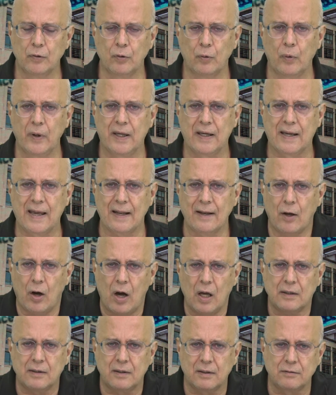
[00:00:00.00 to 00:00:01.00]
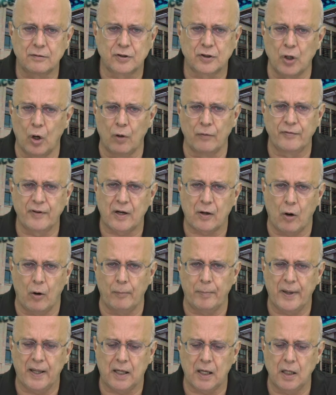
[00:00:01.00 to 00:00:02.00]
We cannot solve
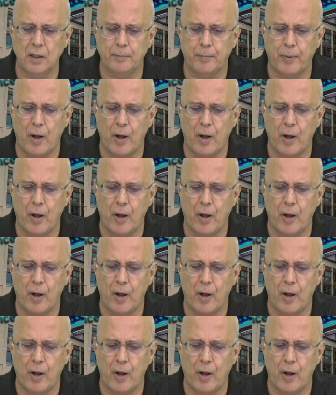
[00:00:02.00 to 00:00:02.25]
complicated